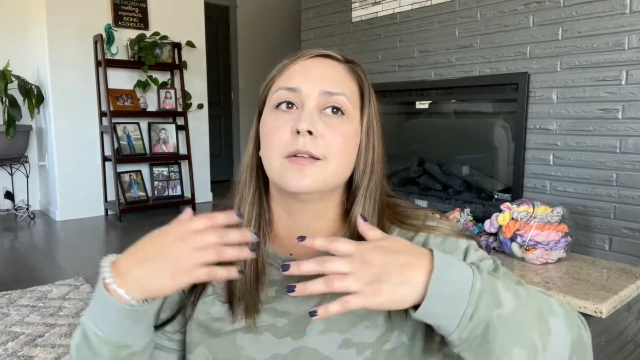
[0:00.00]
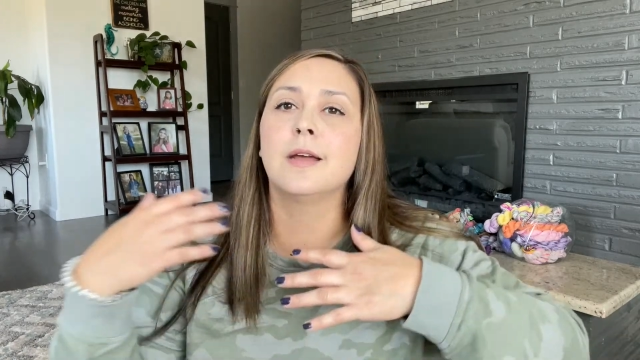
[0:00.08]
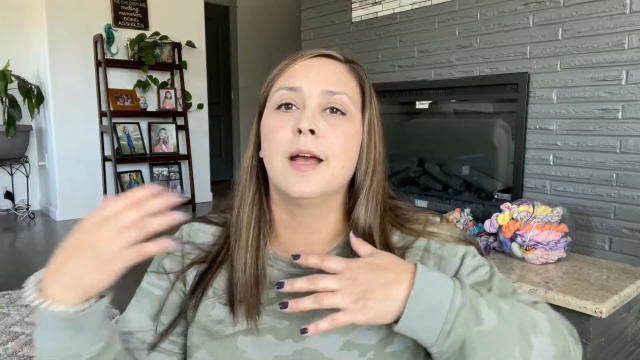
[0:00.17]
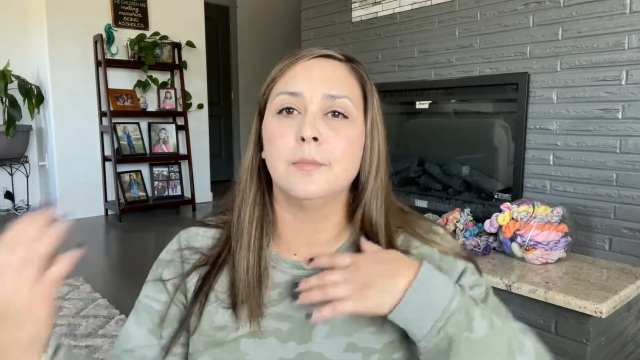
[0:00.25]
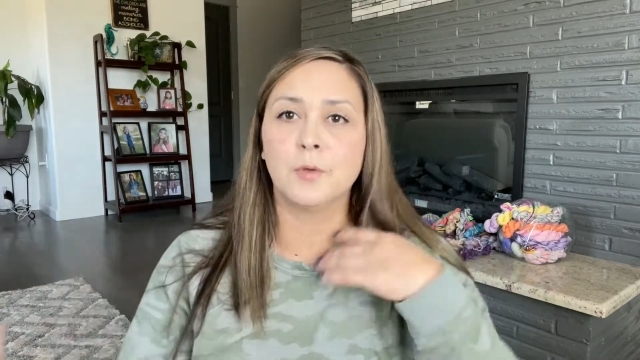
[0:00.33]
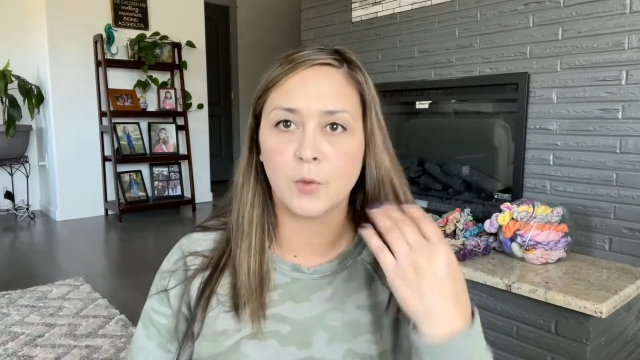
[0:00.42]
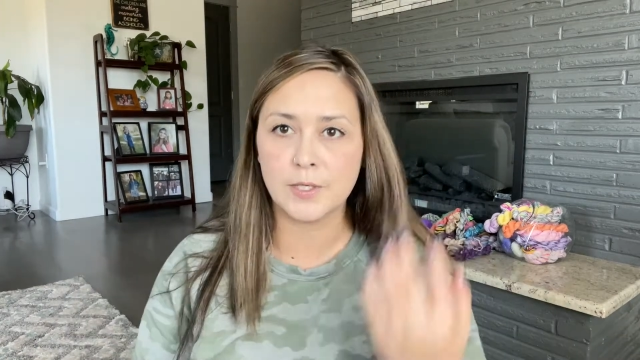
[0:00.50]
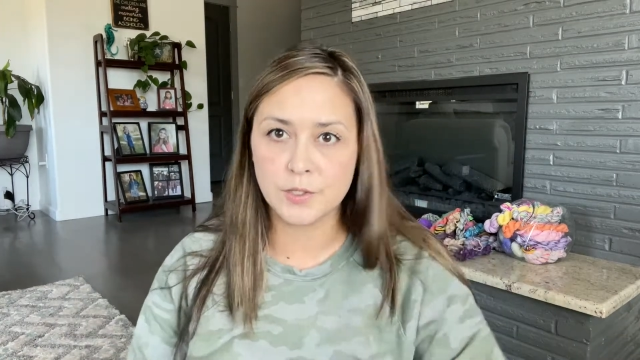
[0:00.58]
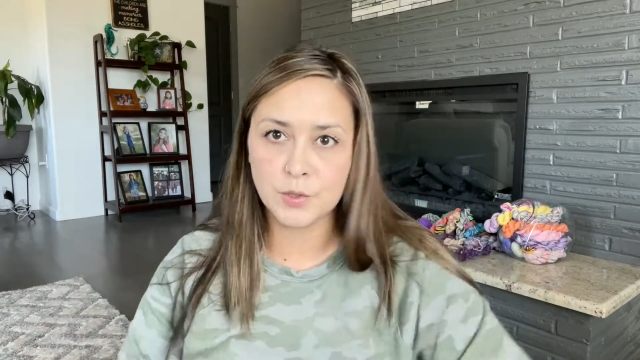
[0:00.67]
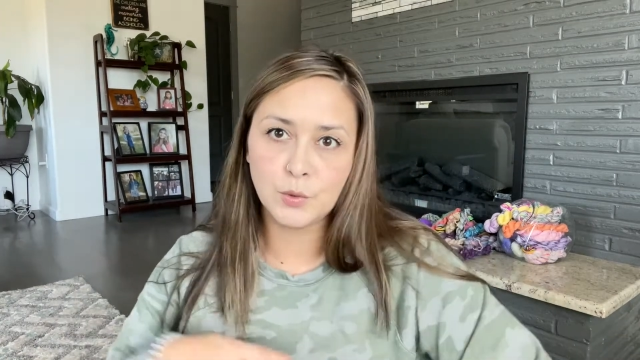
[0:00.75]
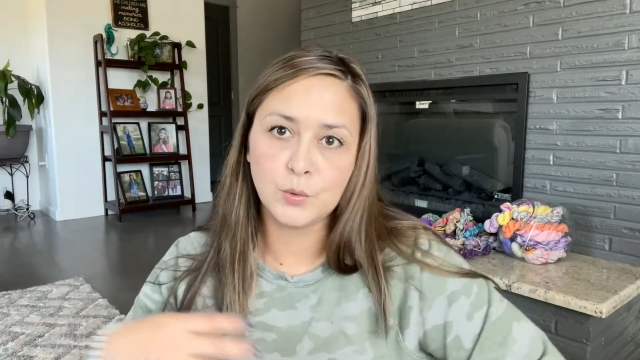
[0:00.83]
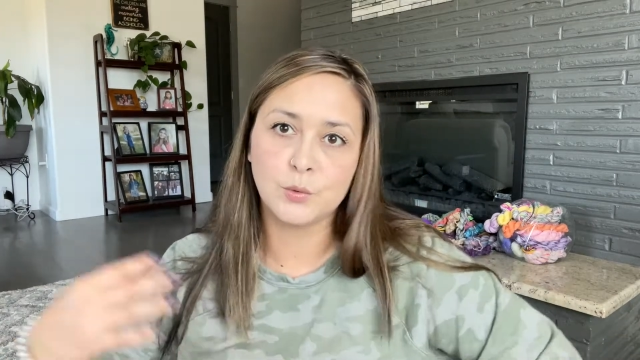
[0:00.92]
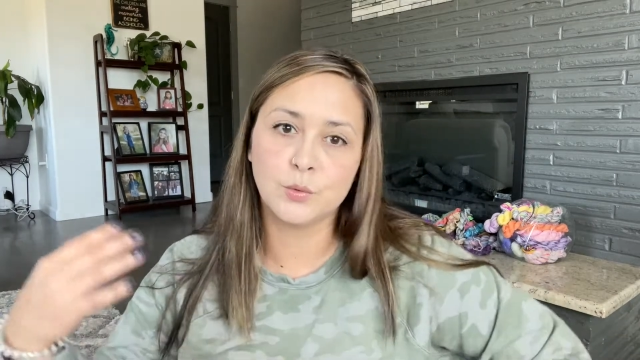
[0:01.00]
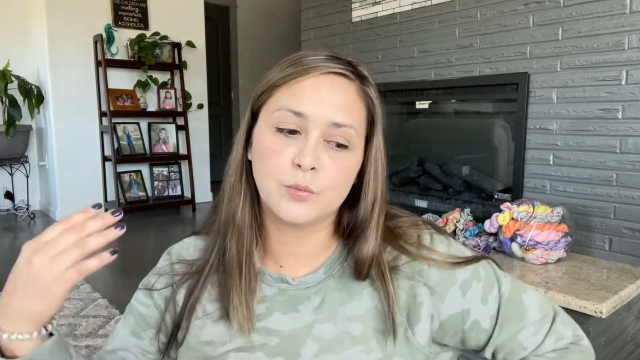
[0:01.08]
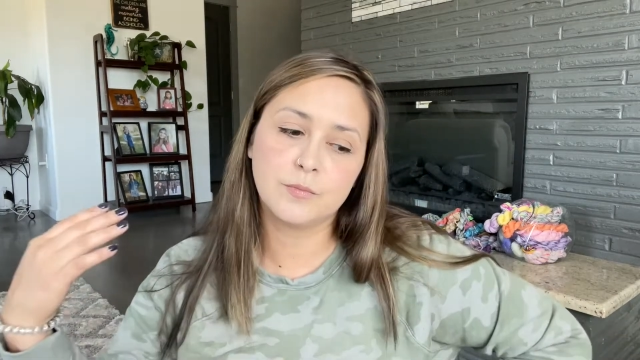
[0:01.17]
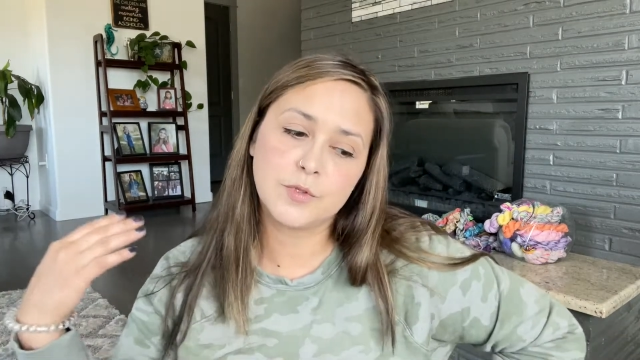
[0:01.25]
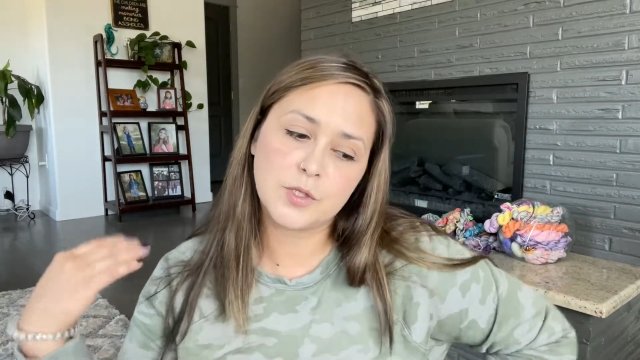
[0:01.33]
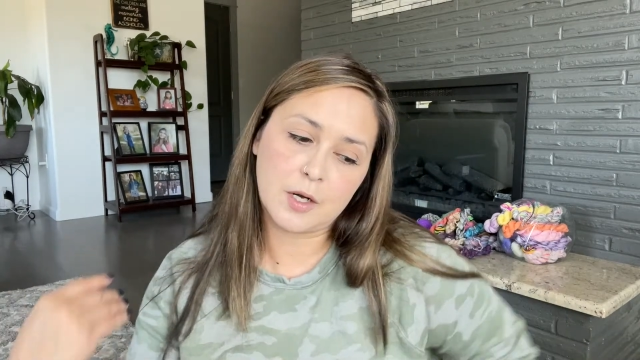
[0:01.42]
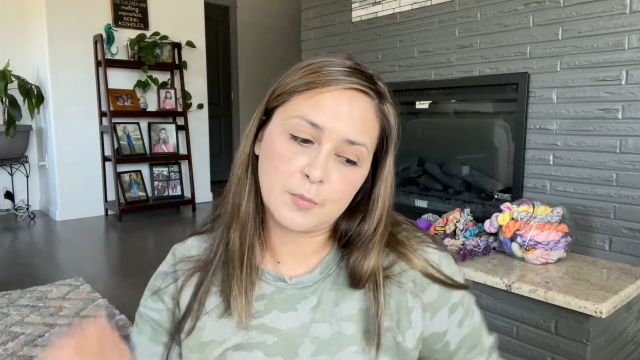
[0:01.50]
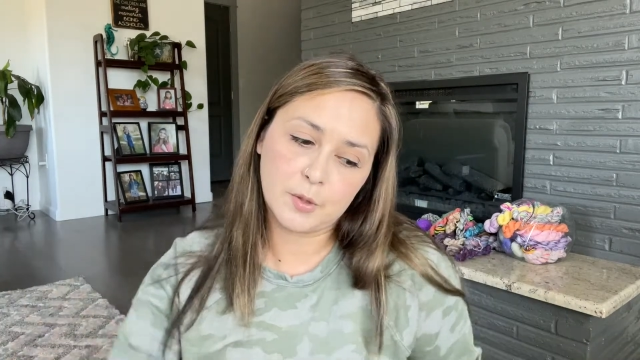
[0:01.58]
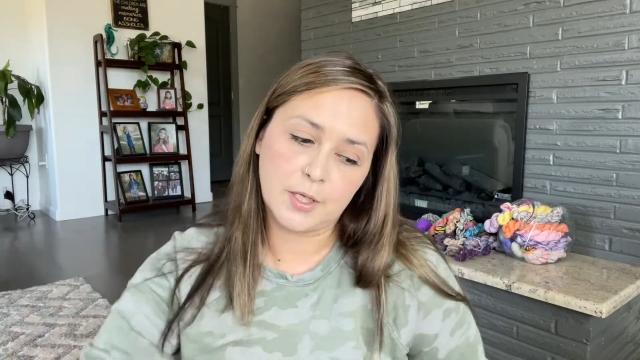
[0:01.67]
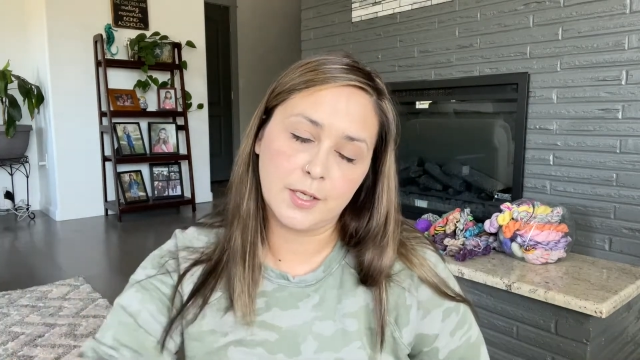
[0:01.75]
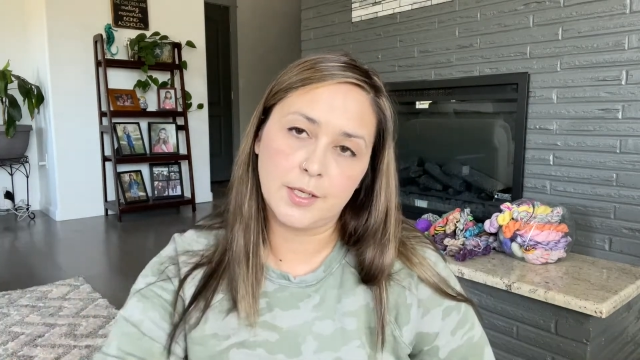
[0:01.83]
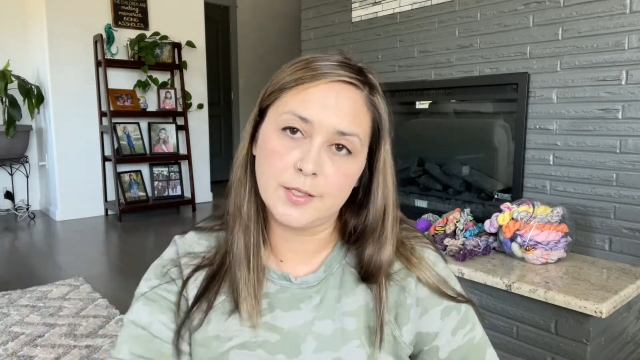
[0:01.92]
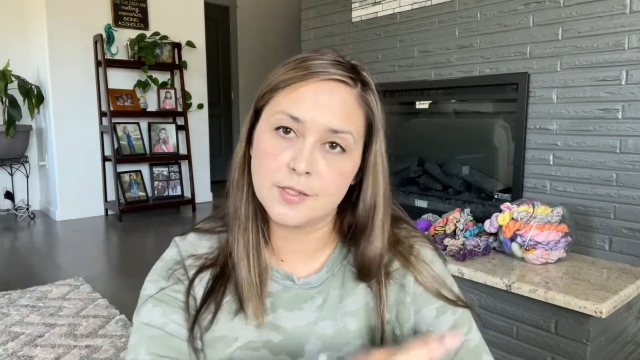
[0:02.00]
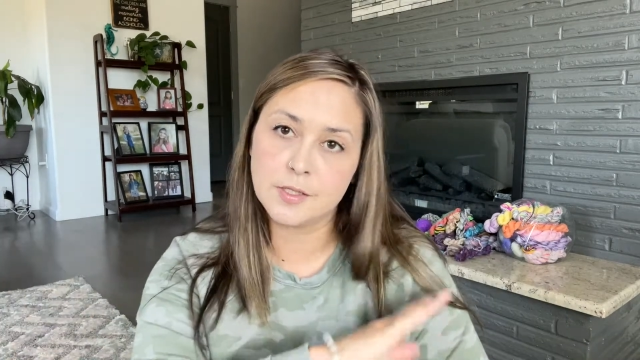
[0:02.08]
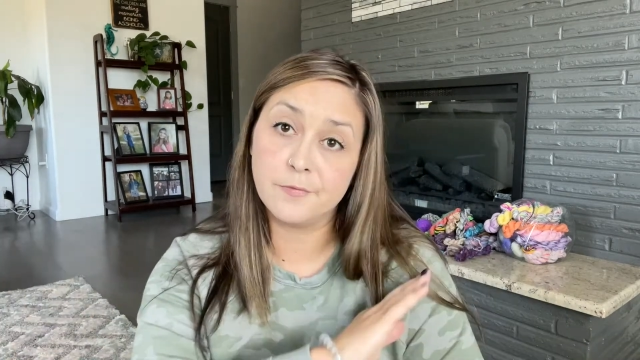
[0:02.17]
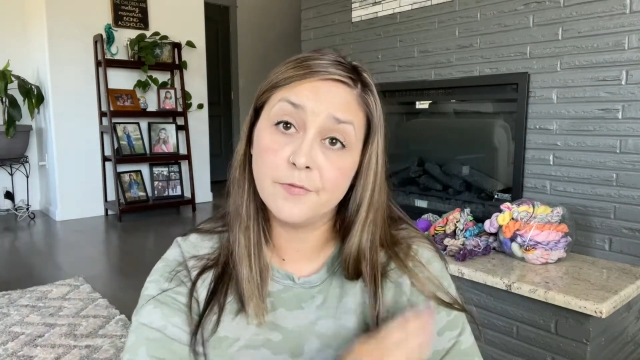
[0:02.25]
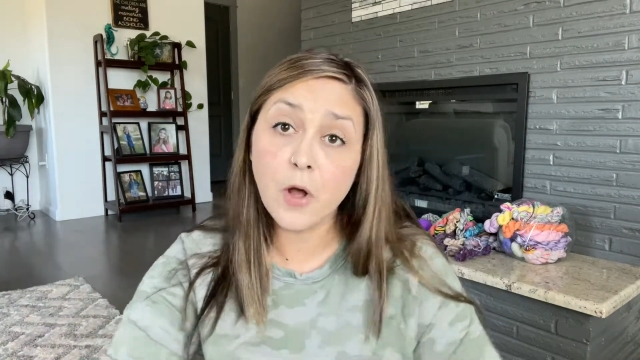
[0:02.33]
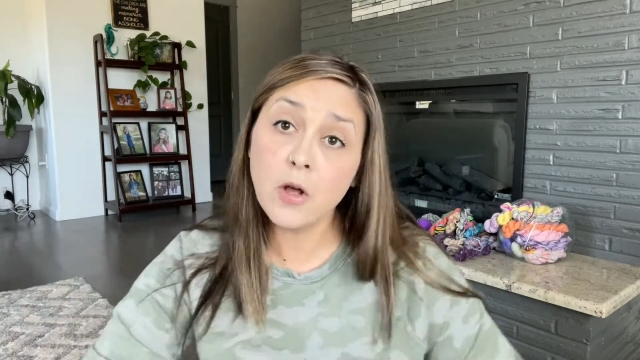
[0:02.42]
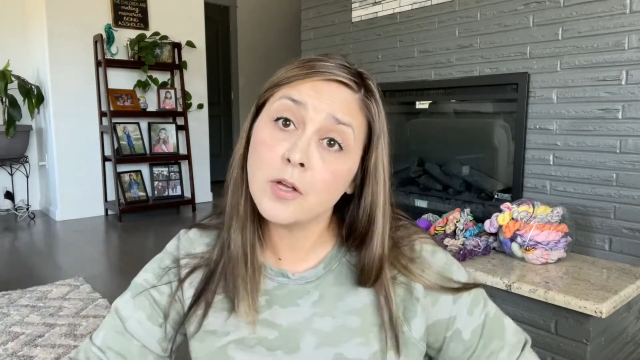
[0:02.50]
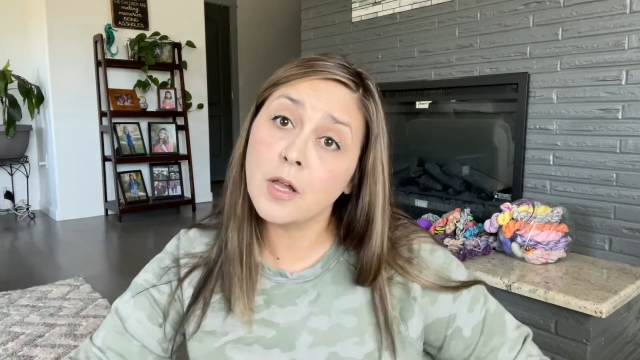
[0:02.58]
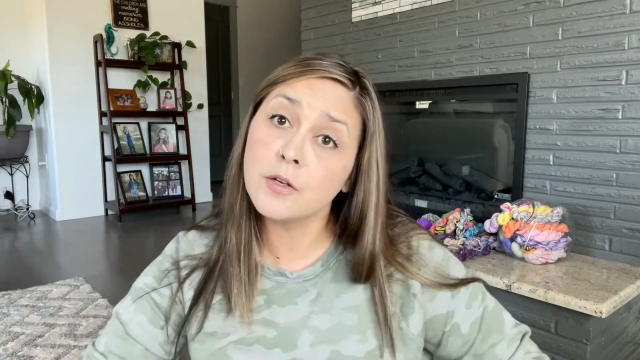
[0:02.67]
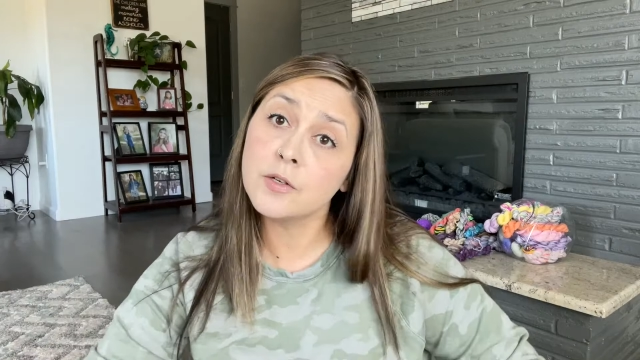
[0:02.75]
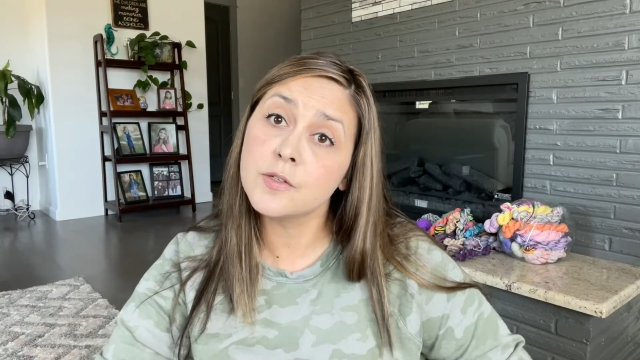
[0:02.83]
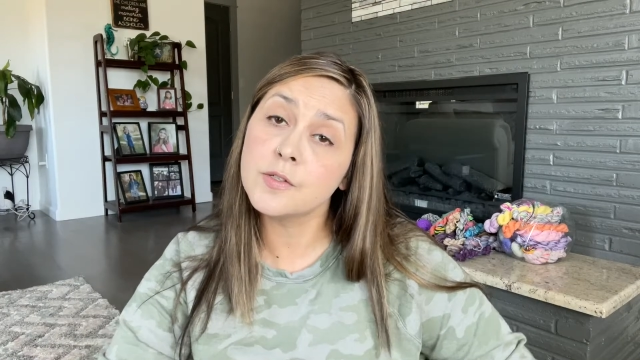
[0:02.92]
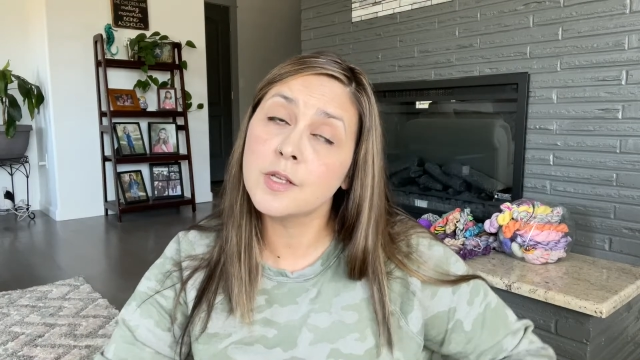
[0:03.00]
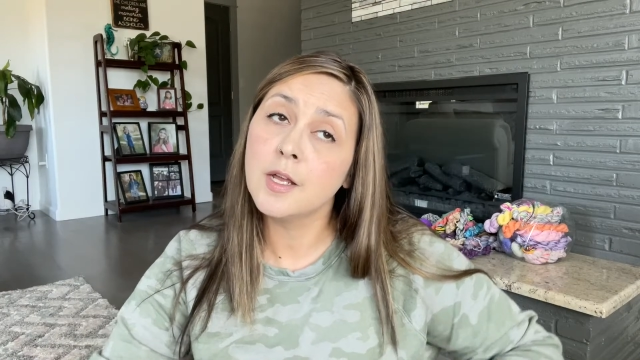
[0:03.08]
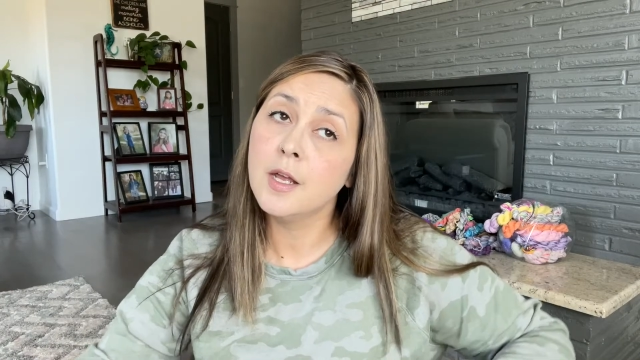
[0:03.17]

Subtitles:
I'm going to start putting in some fall colors.